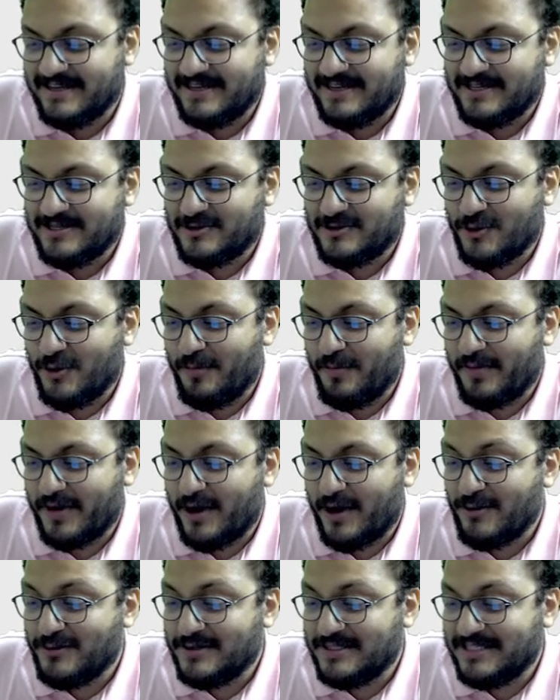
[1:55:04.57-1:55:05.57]
So
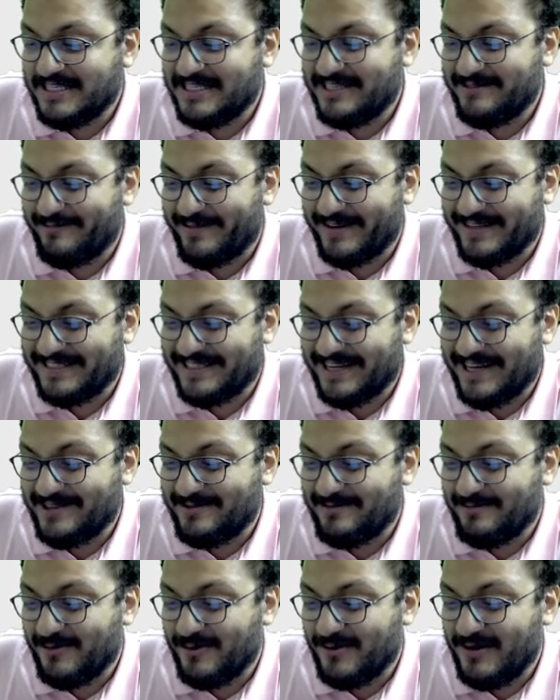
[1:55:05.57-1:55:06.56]
proud, says Prashant
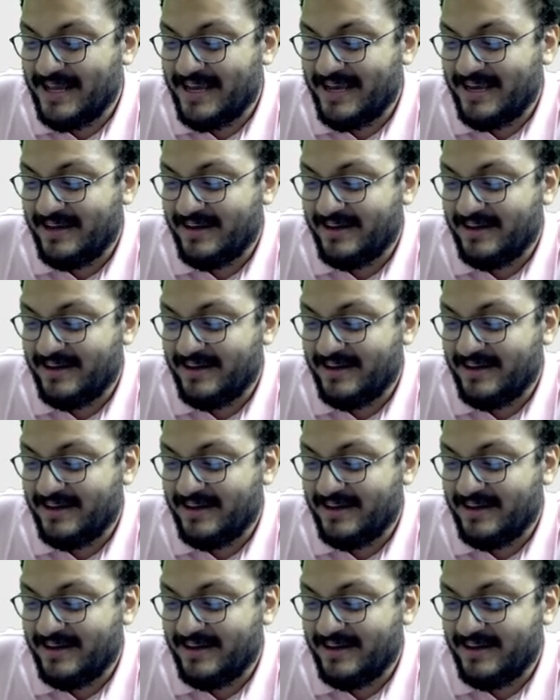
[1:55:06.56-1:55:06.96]
Mule.